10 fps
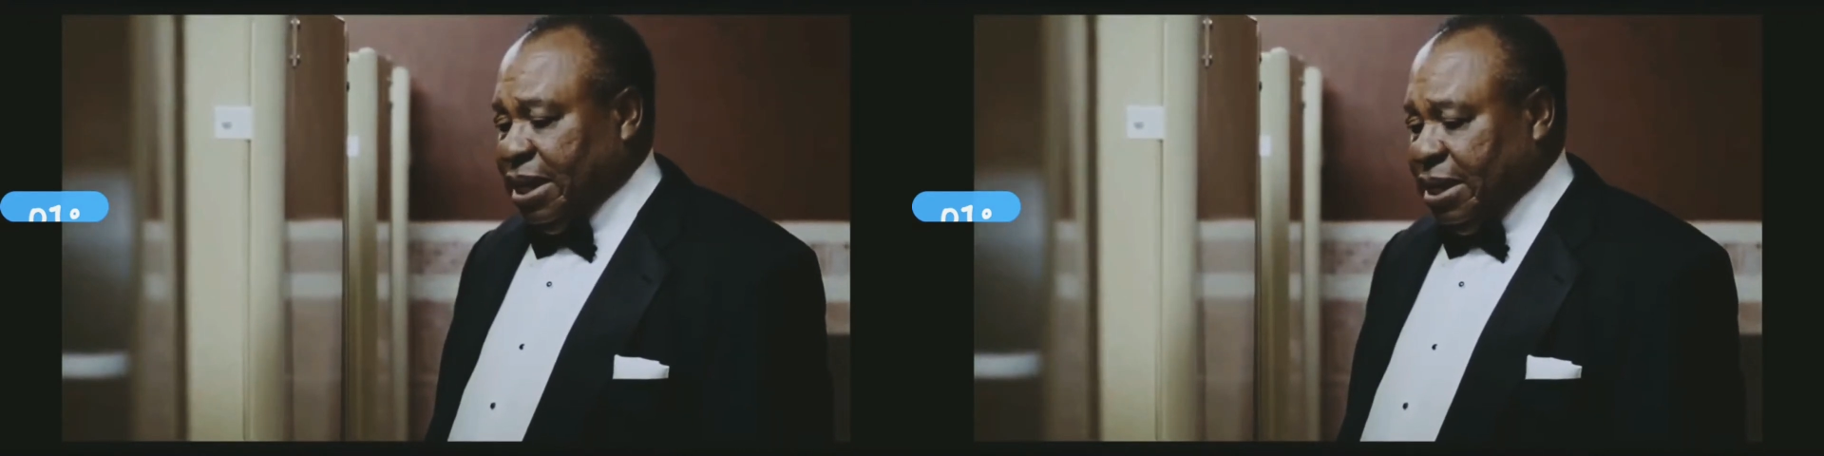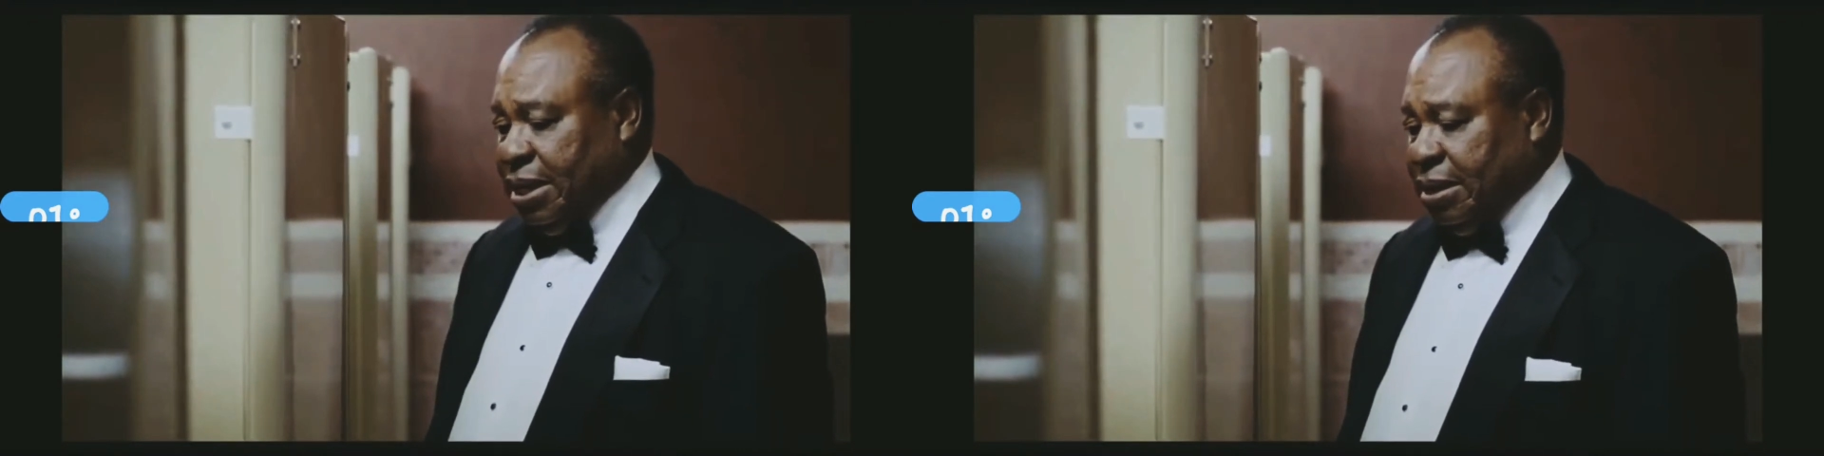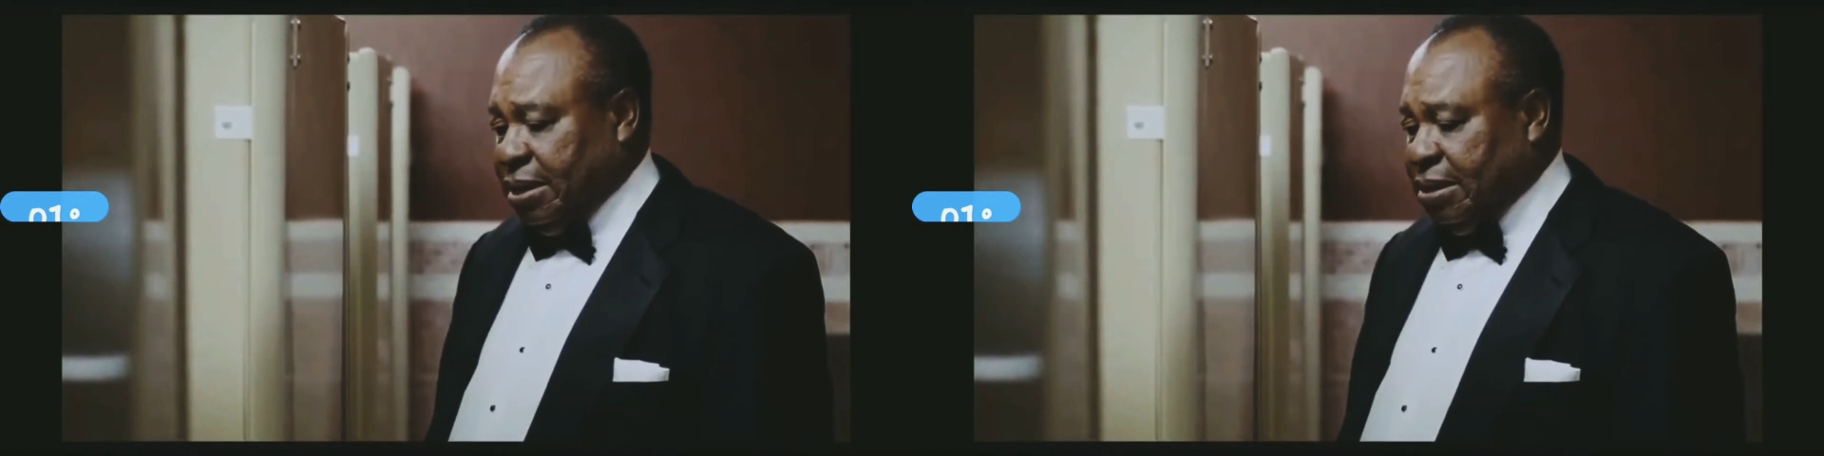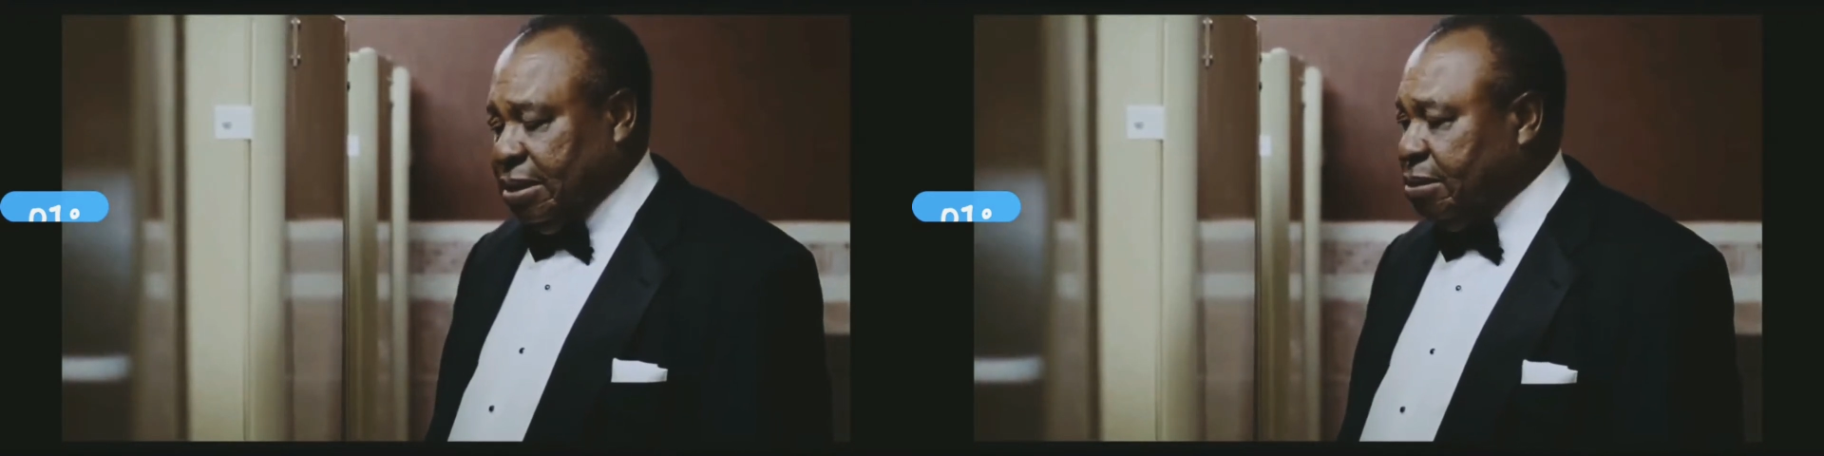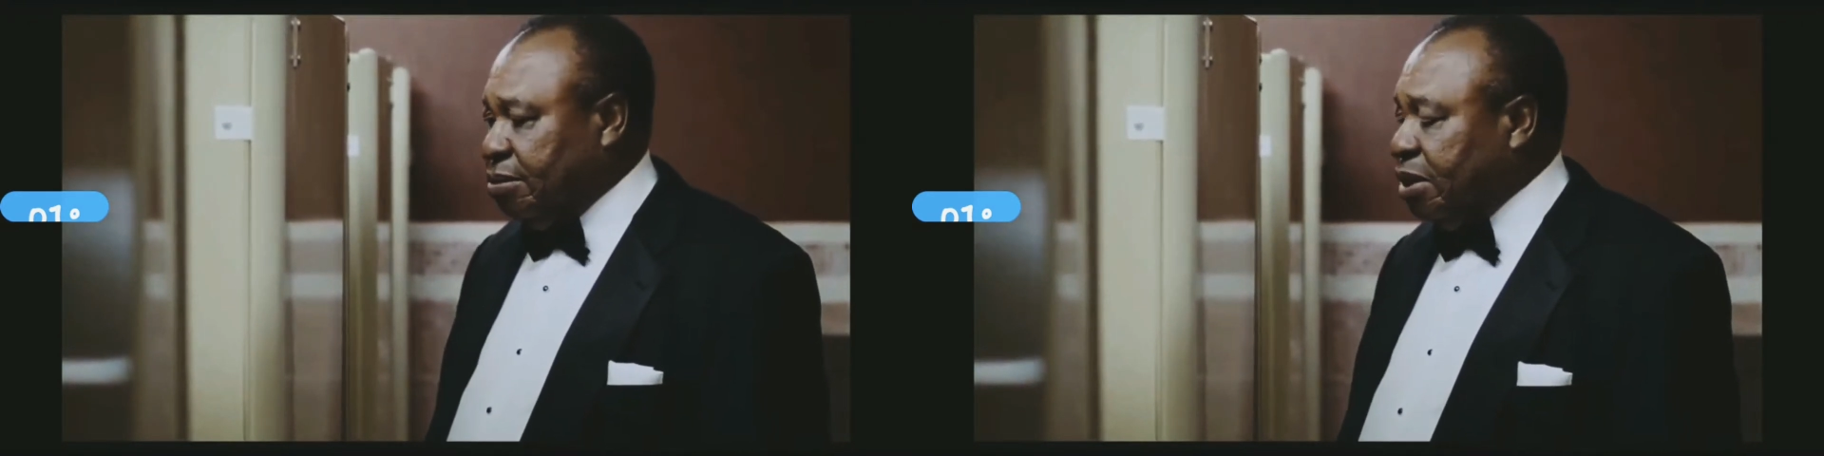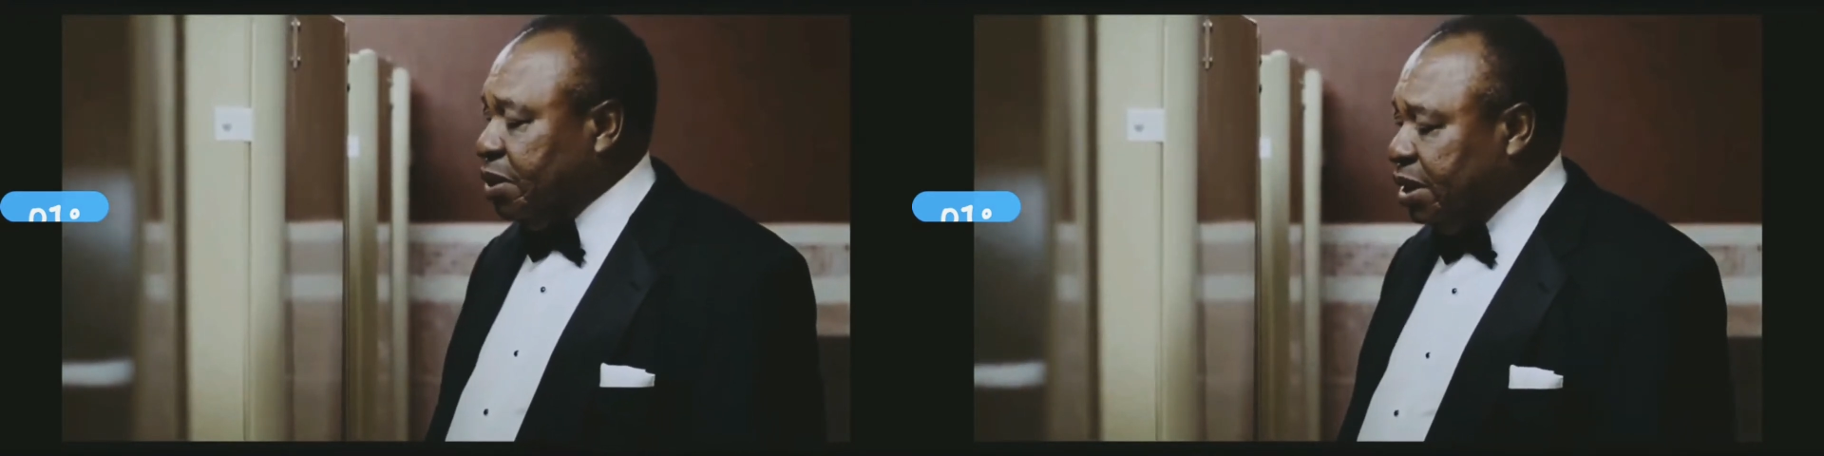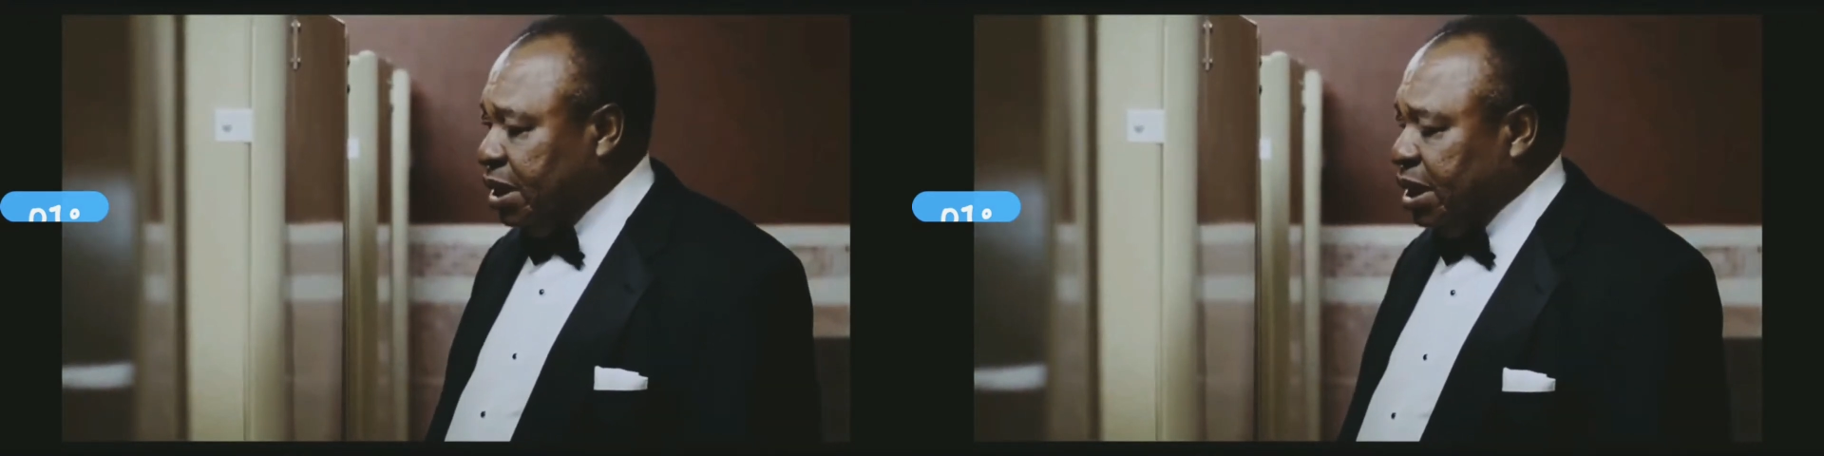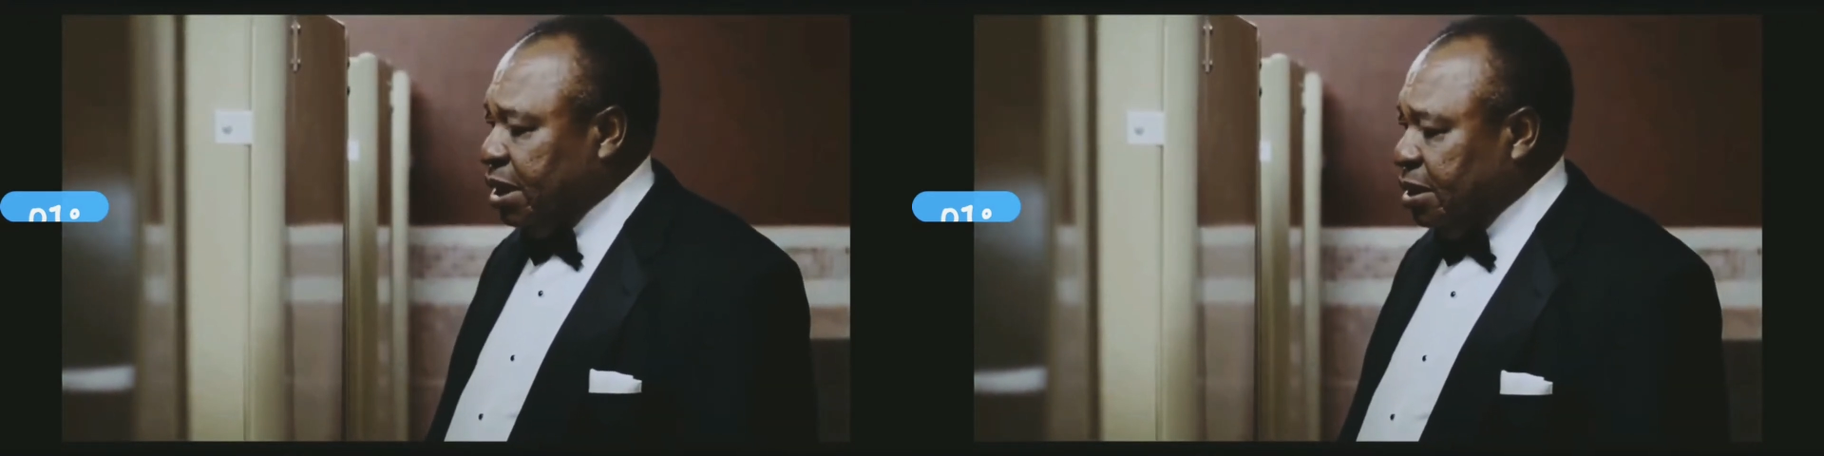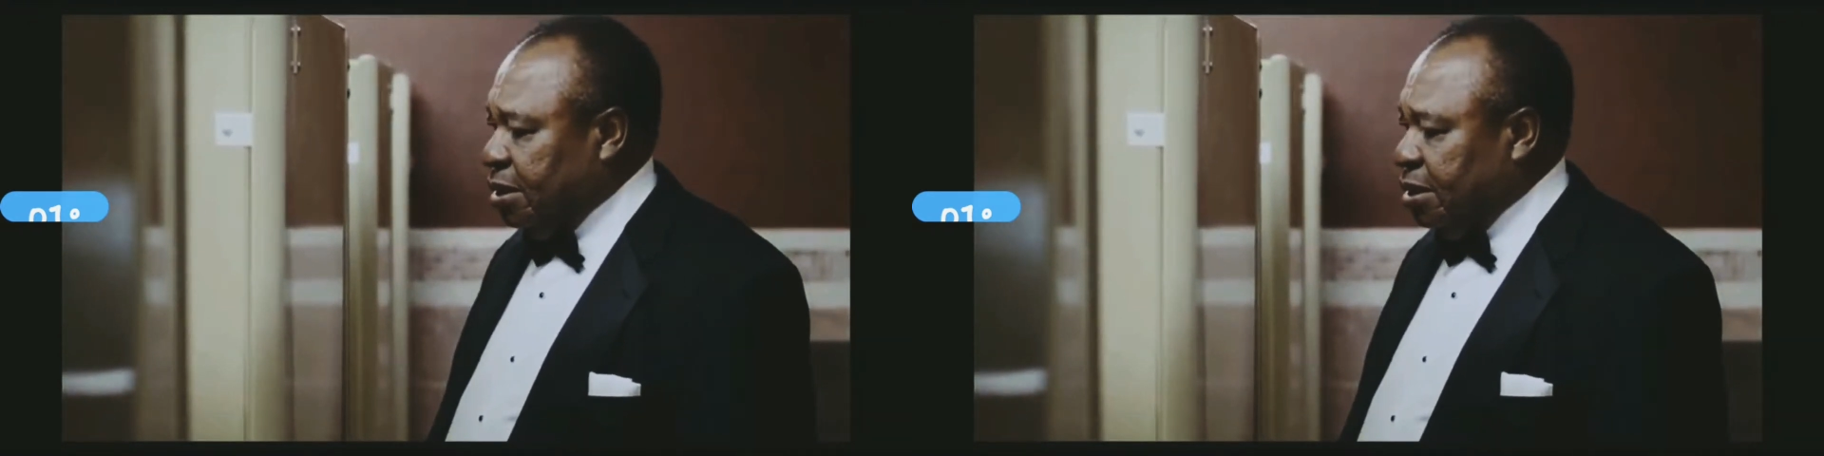it, but we did.